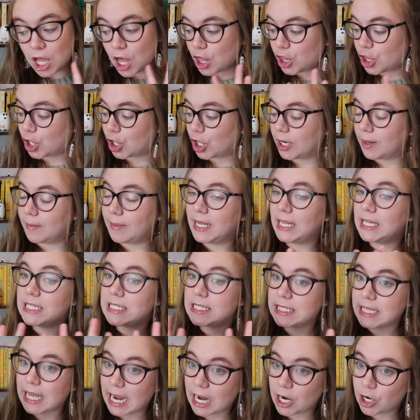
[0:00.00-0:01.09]
They're going to be
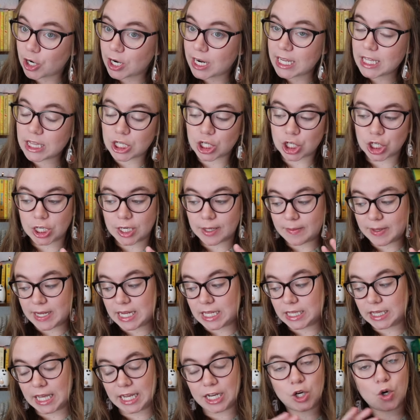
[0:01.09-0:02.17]
scary. They're going to be
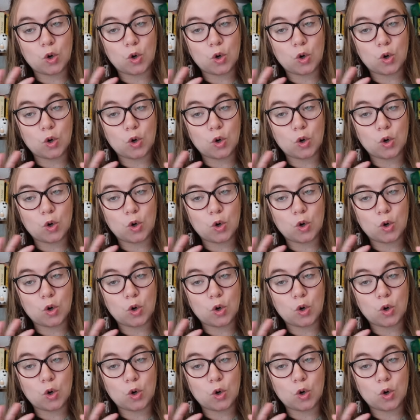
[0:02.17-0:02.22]
like